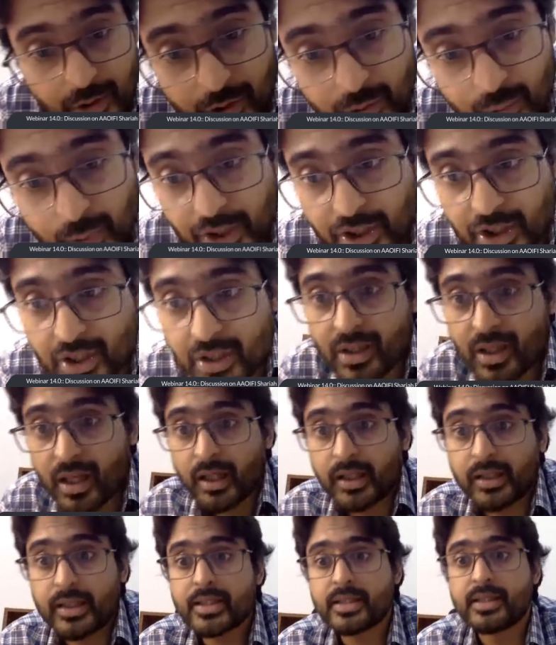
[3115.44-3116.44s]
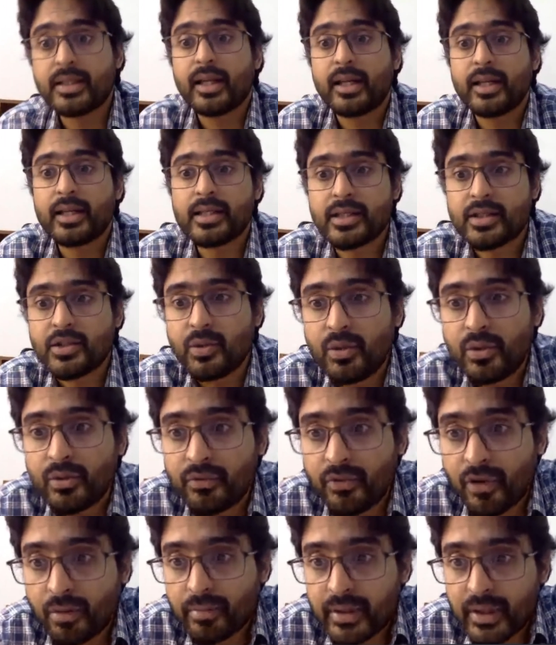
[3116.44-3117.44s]
a very good question. Guys, there is
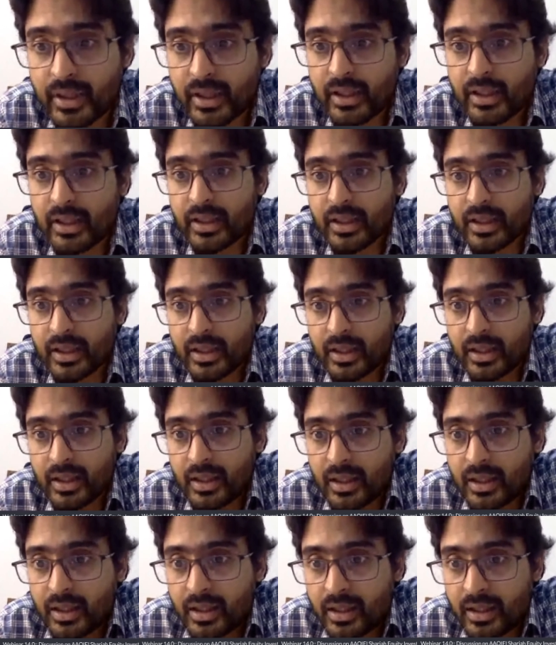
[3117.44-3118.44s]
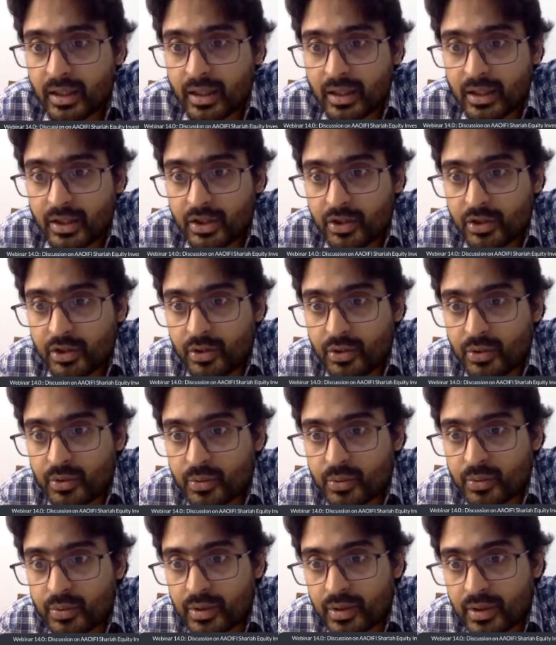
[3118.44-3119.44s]
uniformity
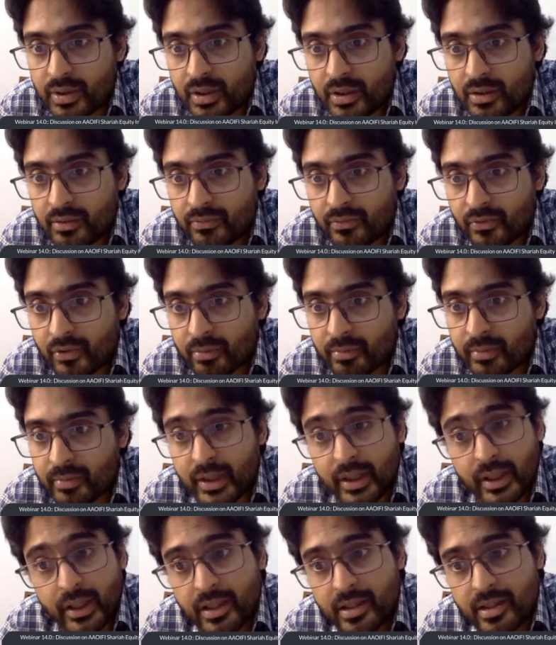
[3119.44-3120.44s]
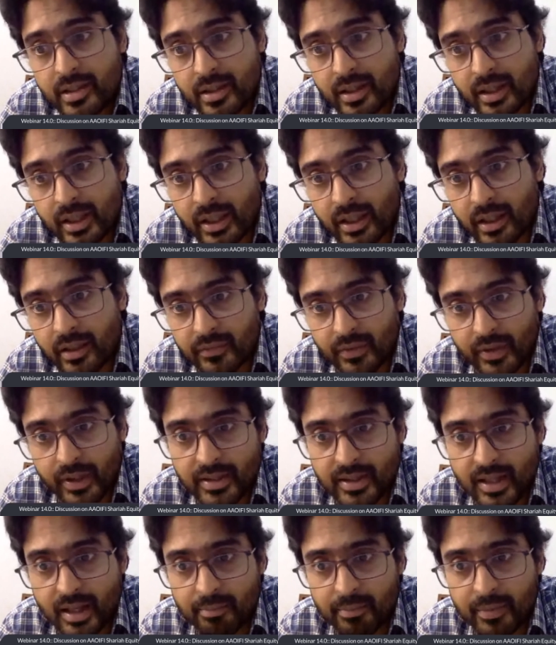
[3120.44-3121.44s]
in screening. For
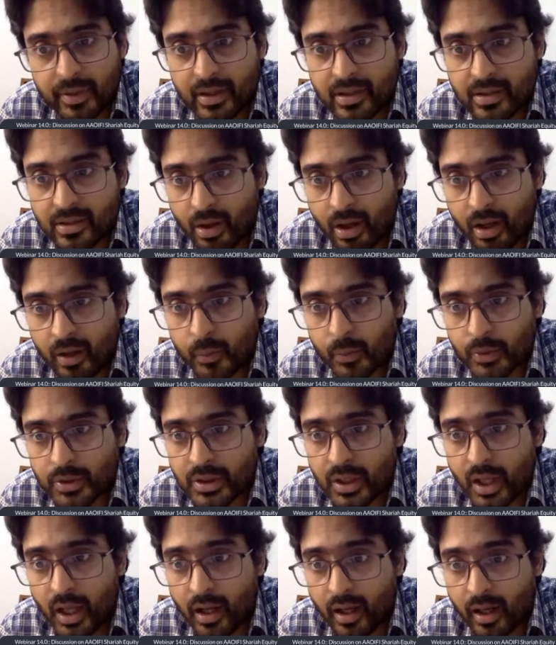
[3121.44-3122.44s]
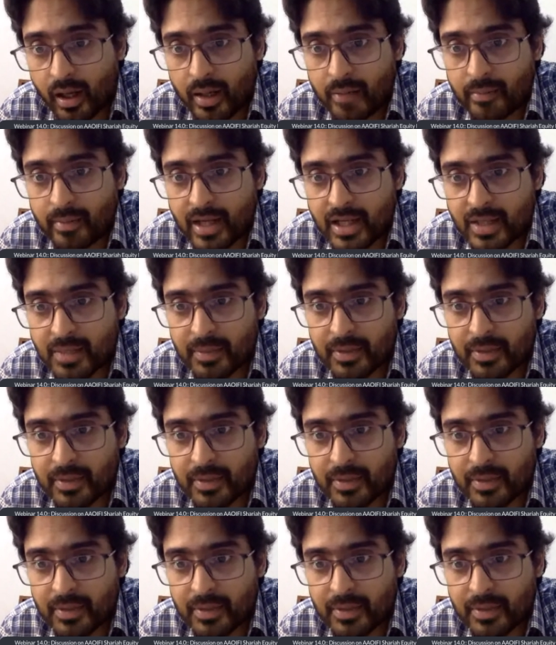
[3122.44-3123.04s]
example, a stock which is haram as per